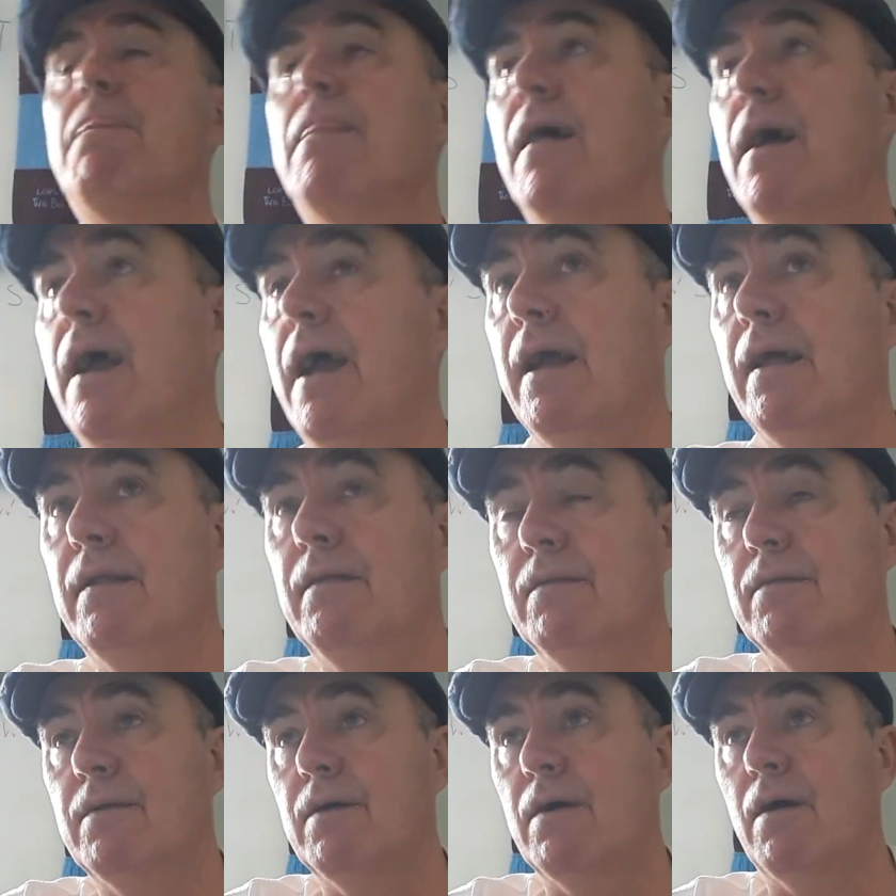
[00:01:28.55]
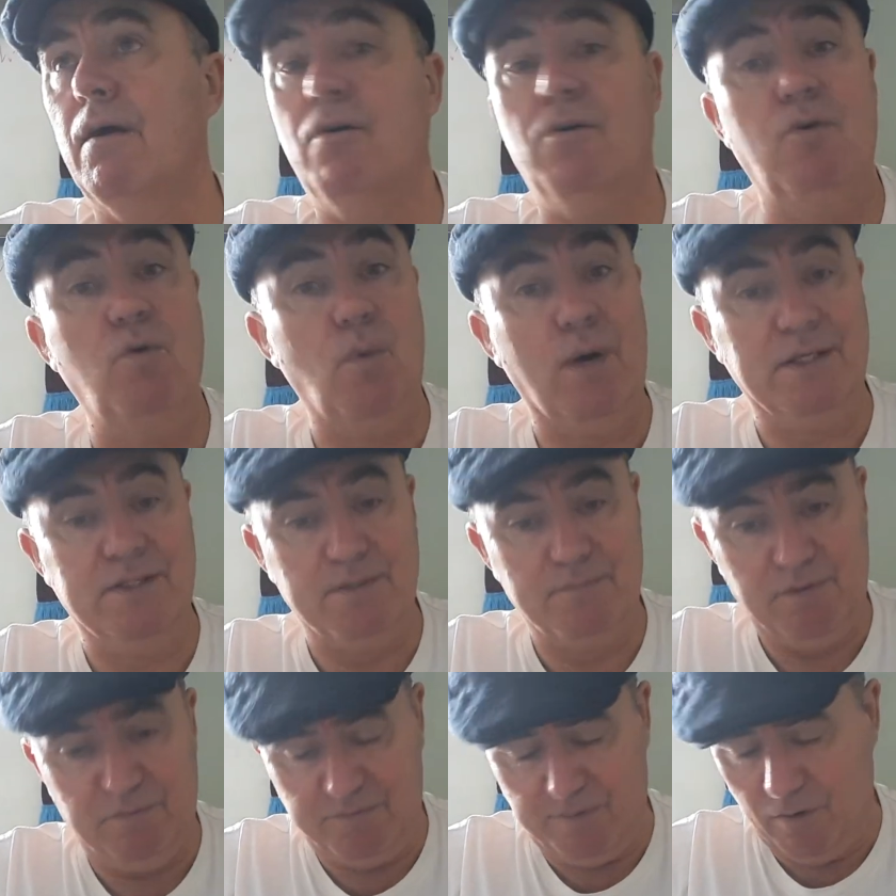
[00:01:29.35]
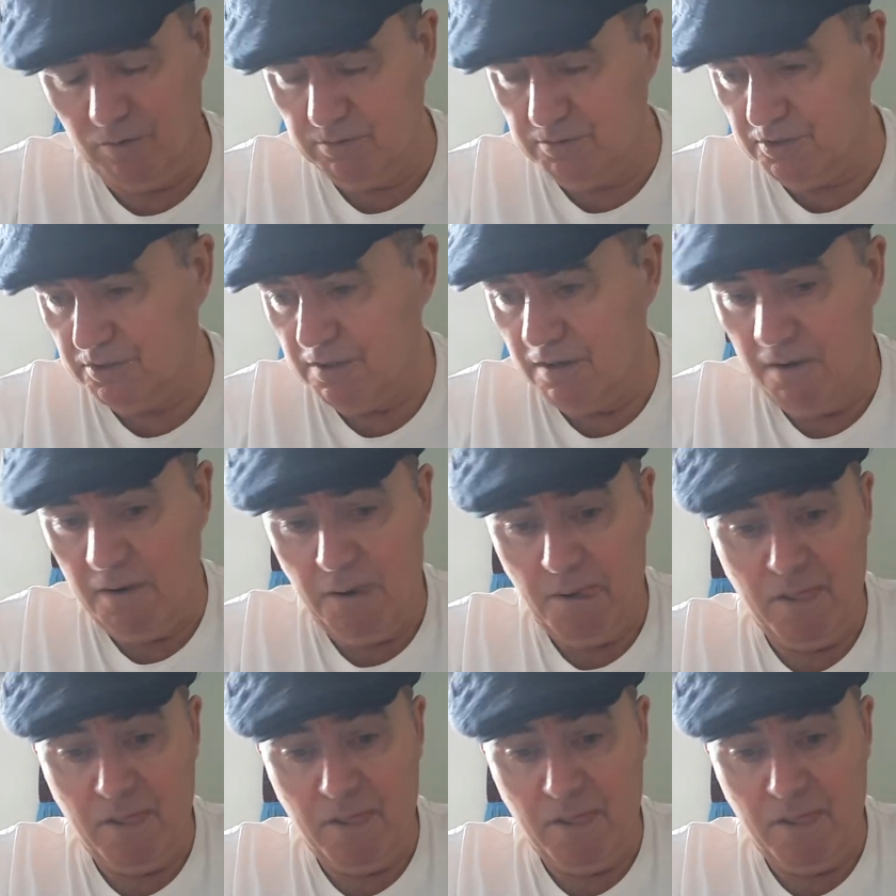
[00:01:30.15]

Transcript: and always in my thoughts.